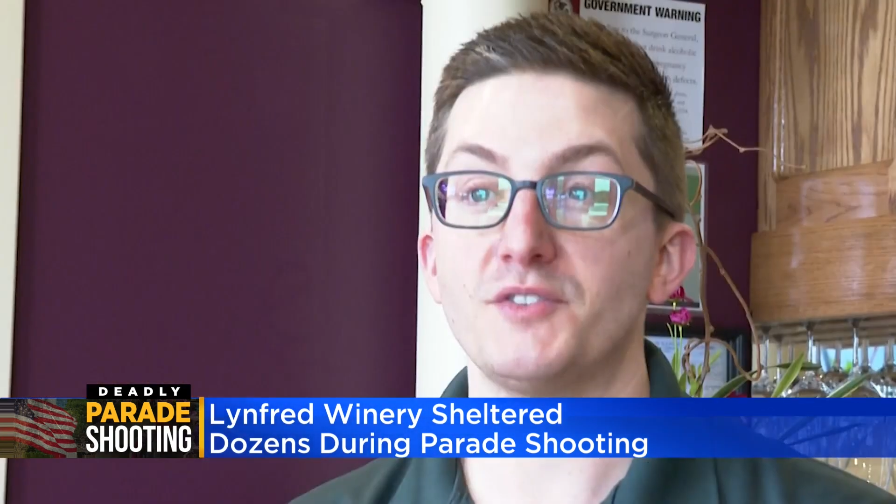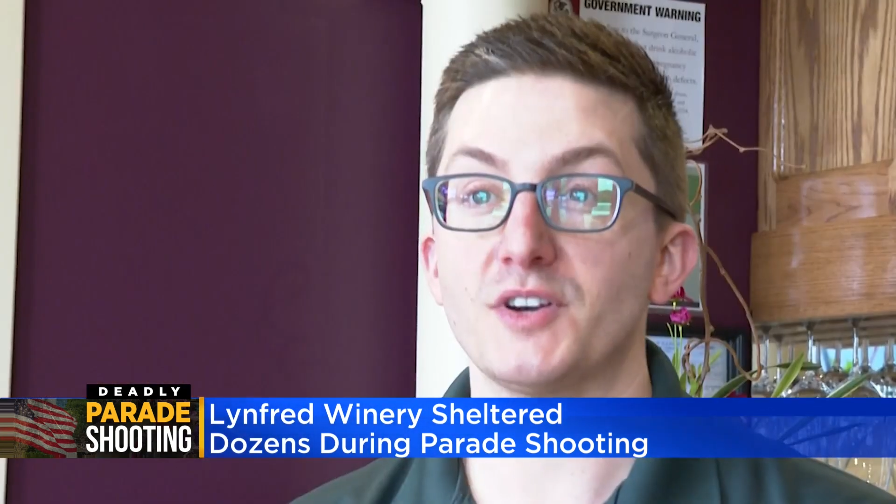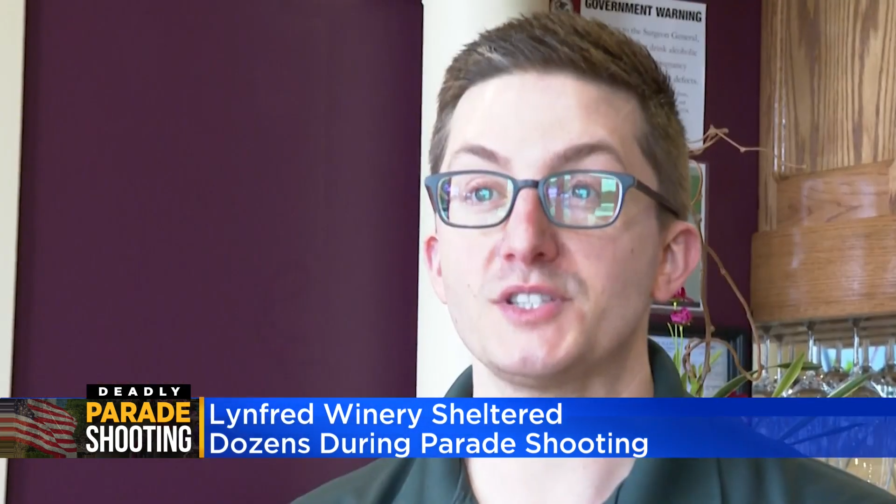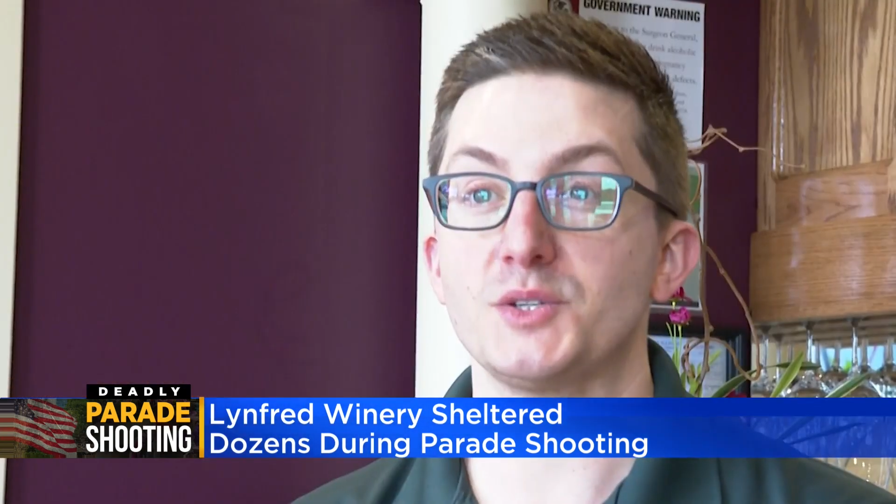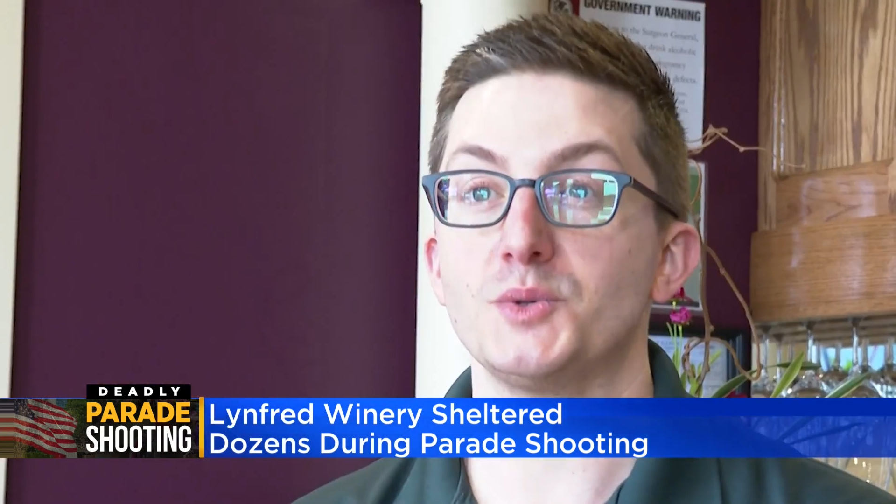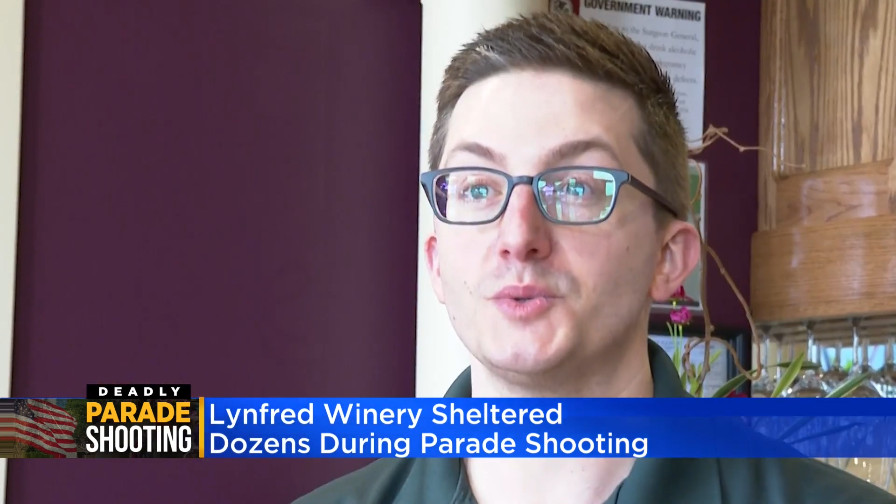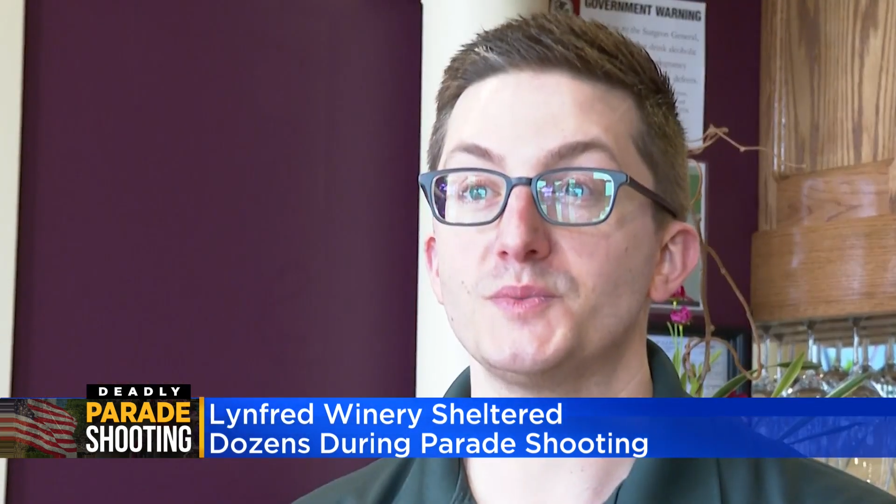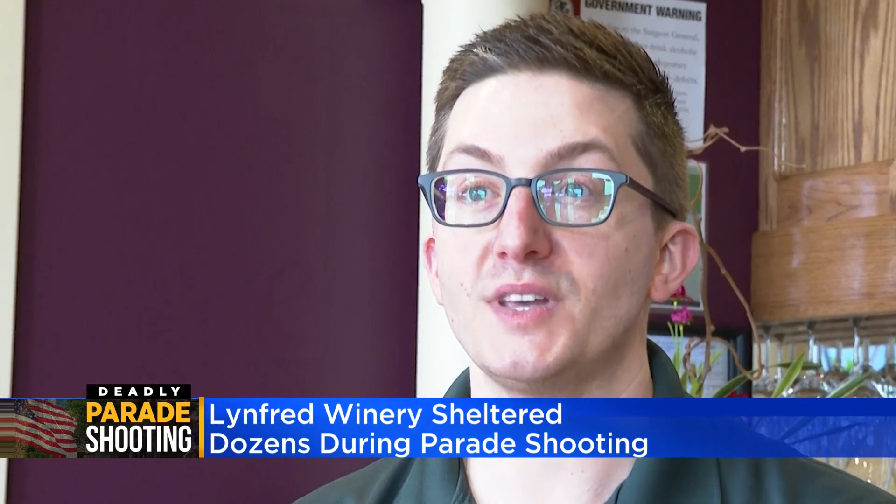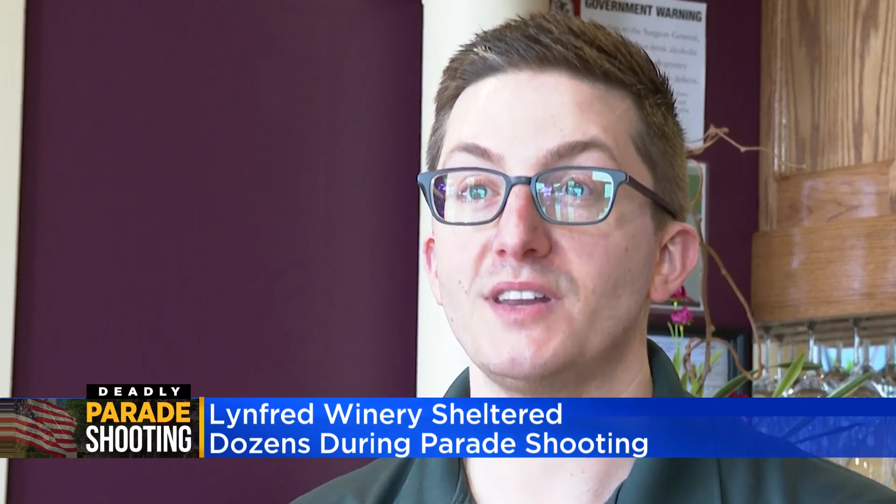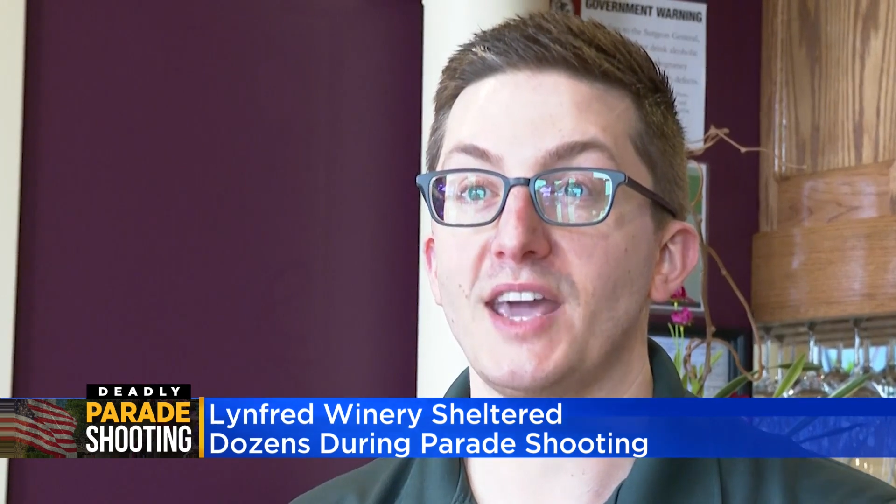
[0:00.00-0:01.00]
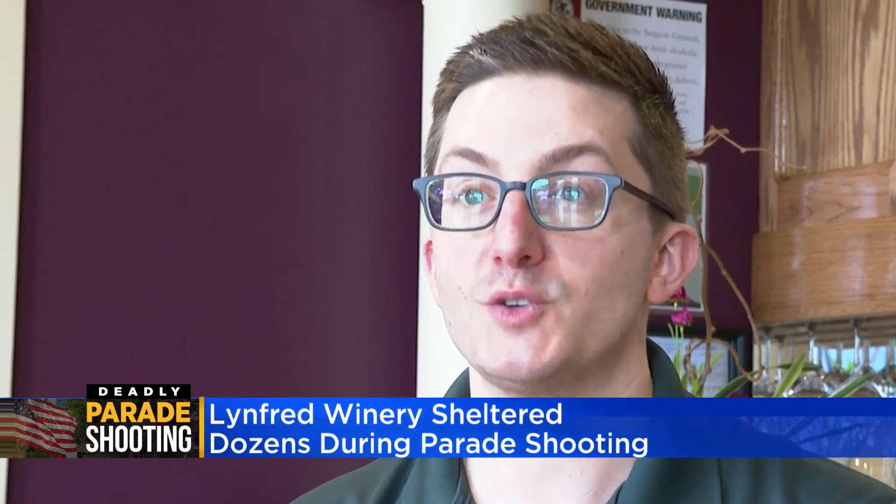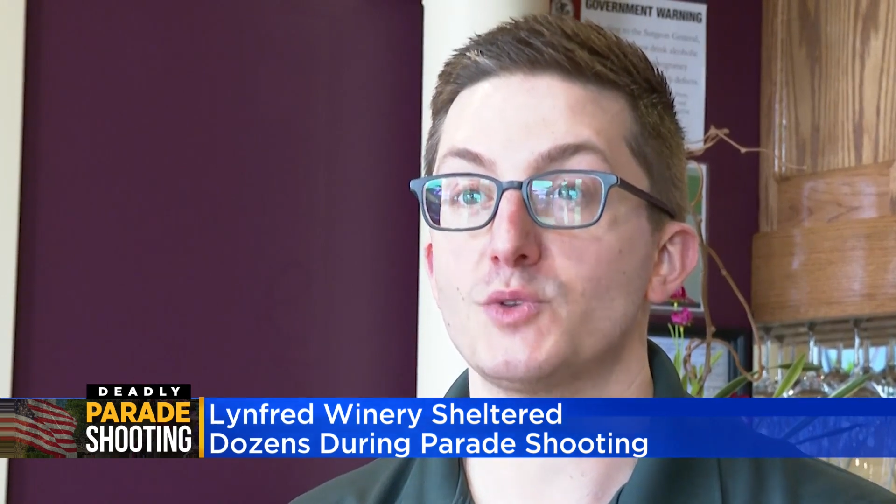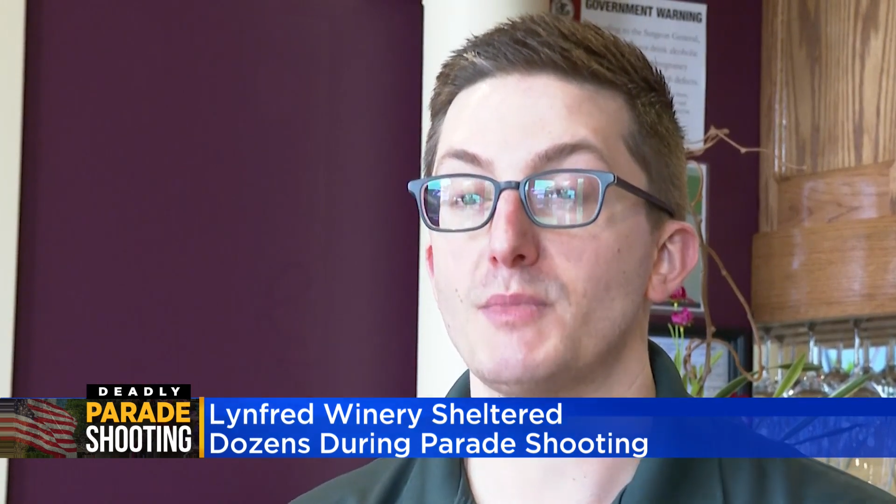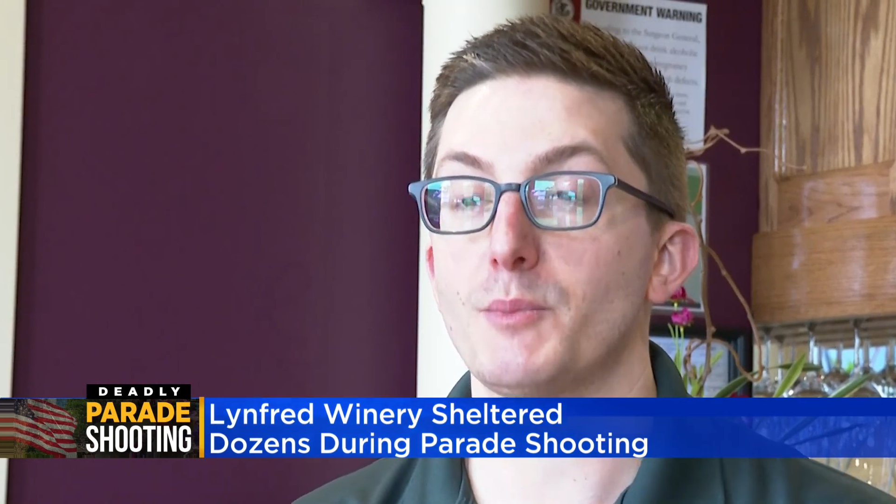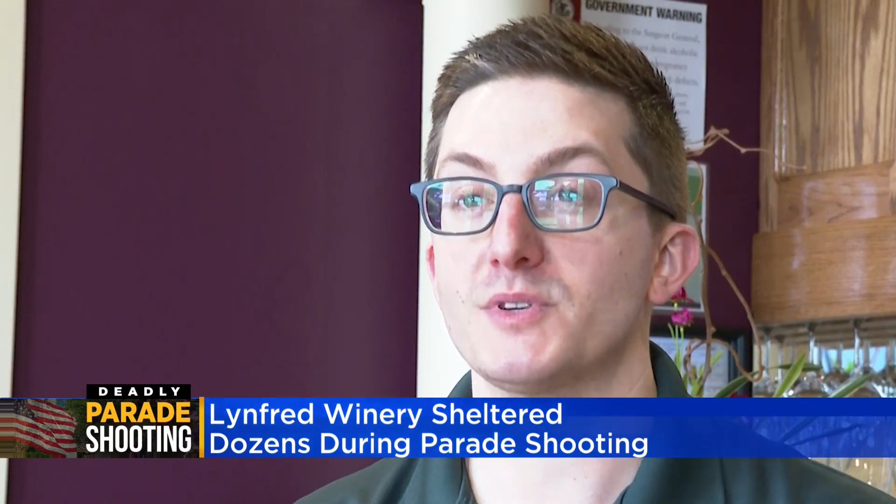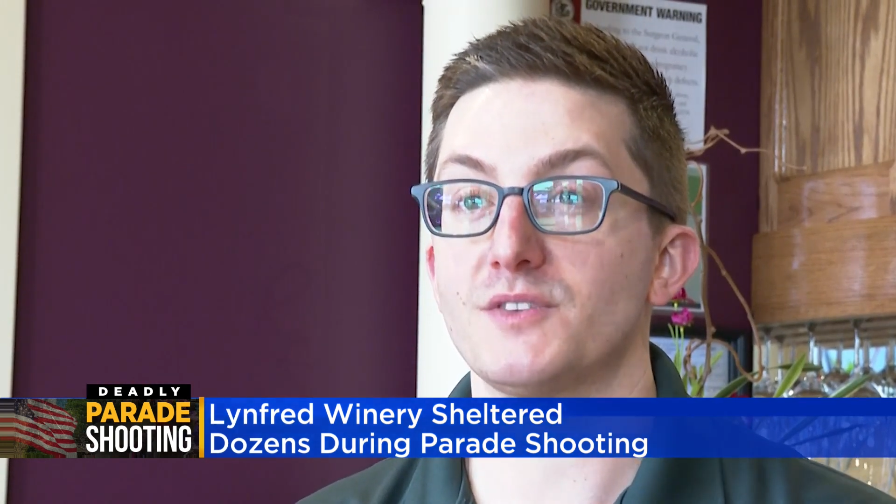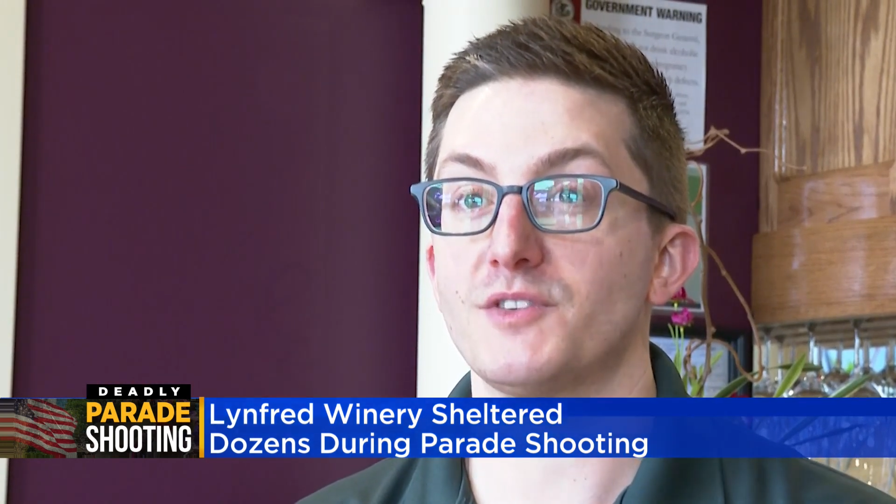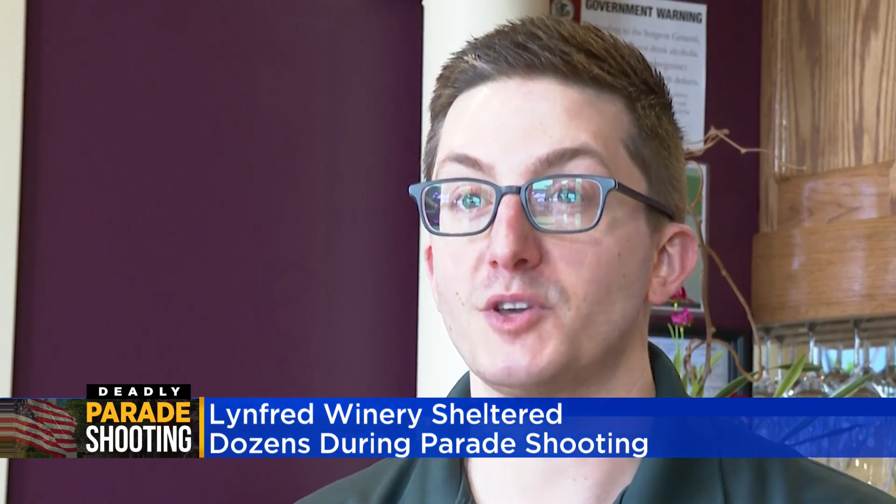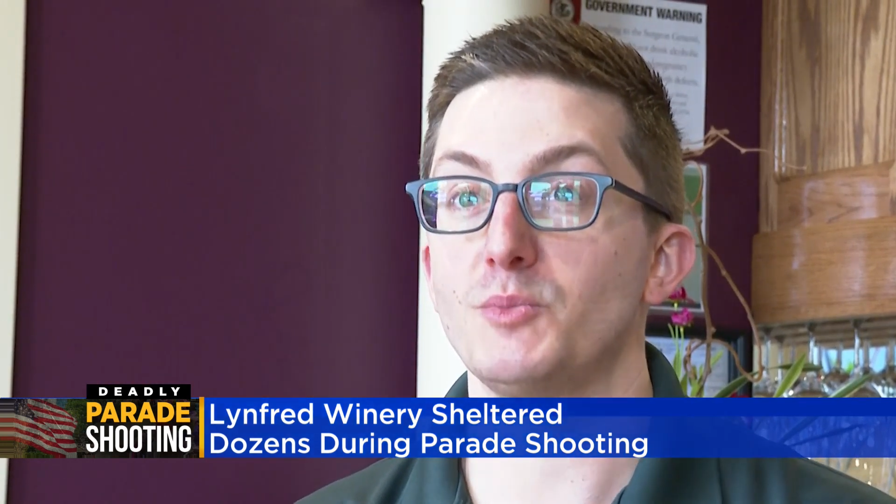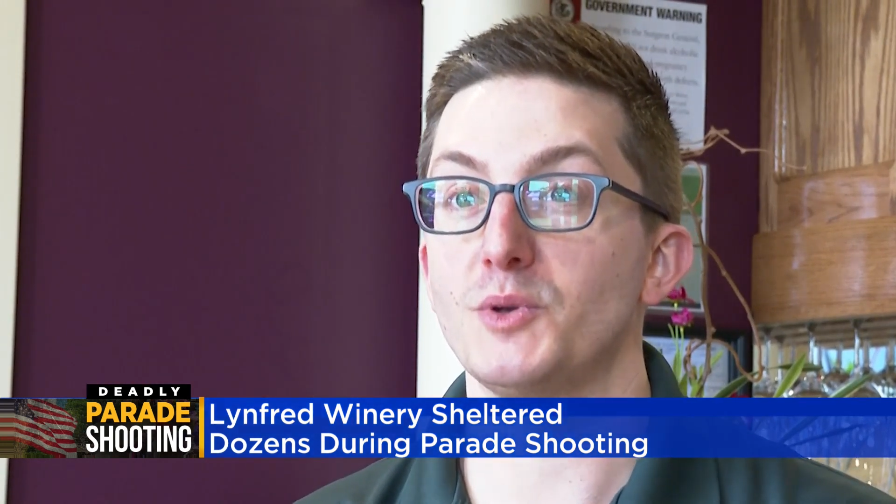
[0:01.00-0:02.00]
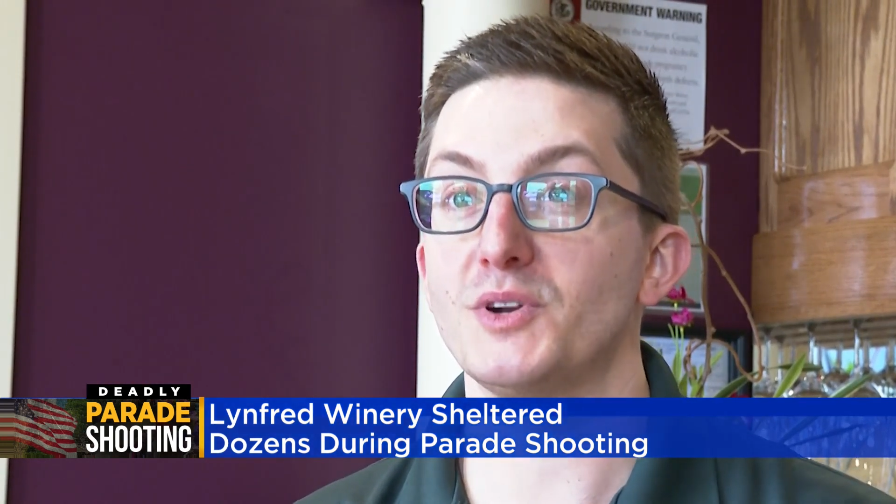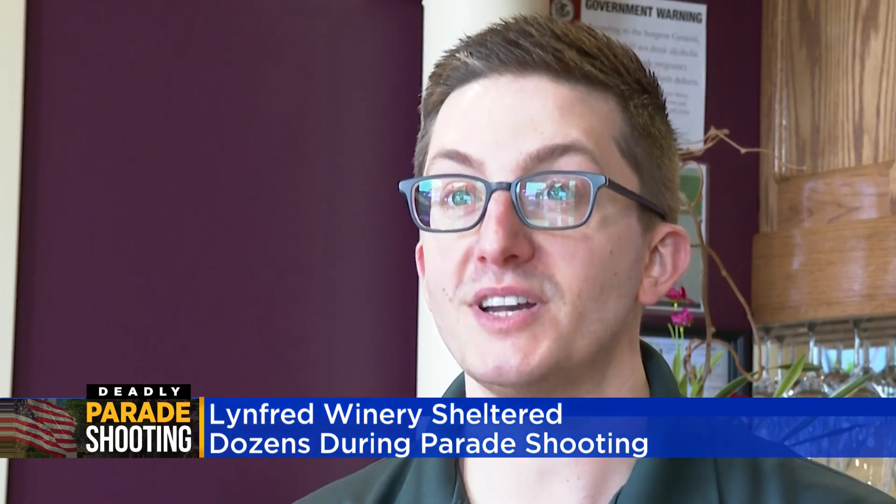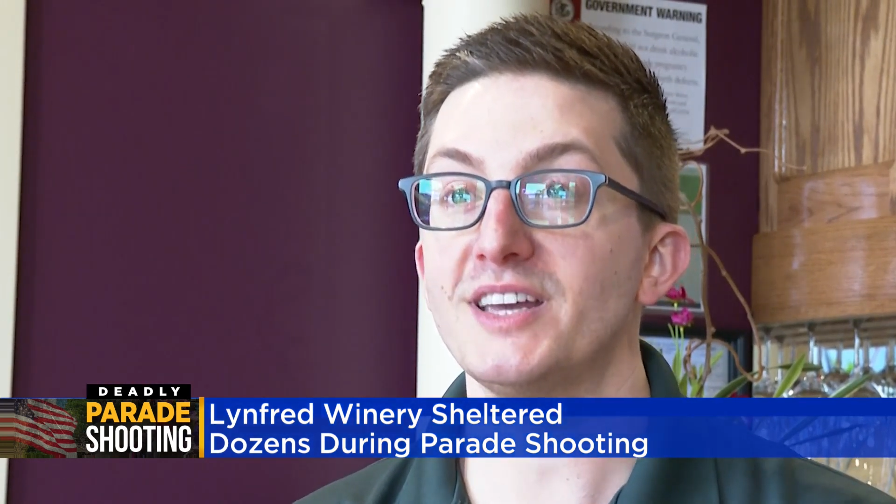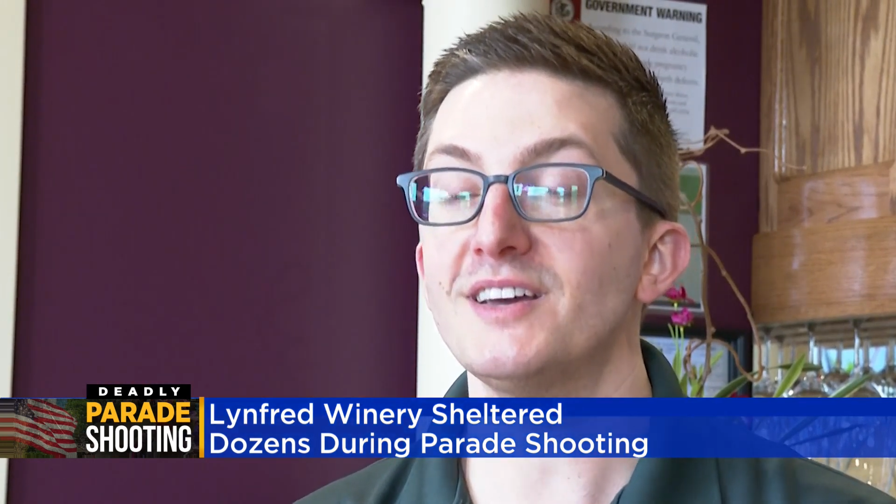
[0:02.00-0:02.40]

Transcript: for us to engage with members of the community.